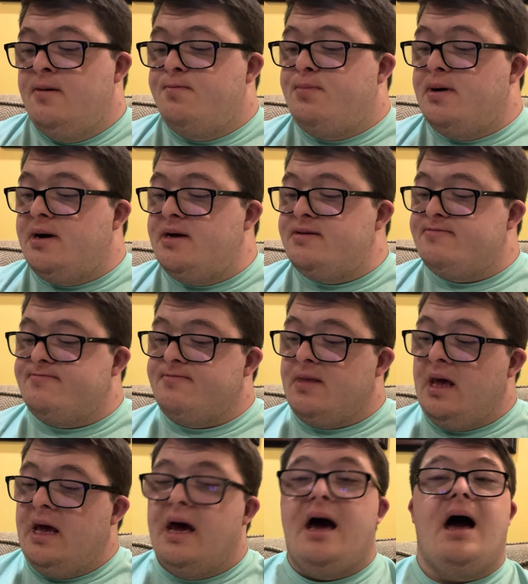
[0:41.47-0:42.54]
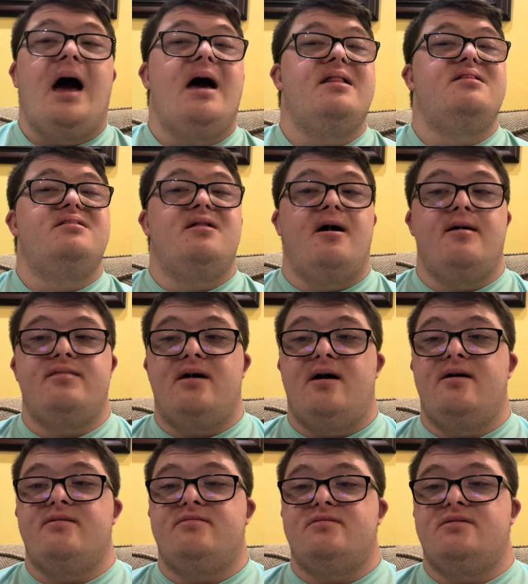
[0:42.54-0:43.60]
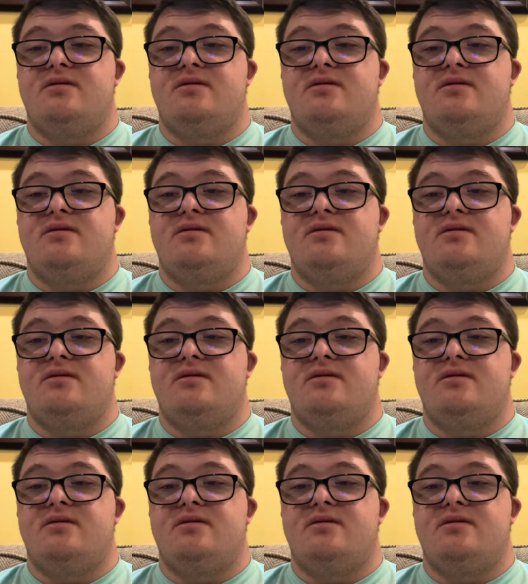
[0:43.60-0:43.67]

But I love that,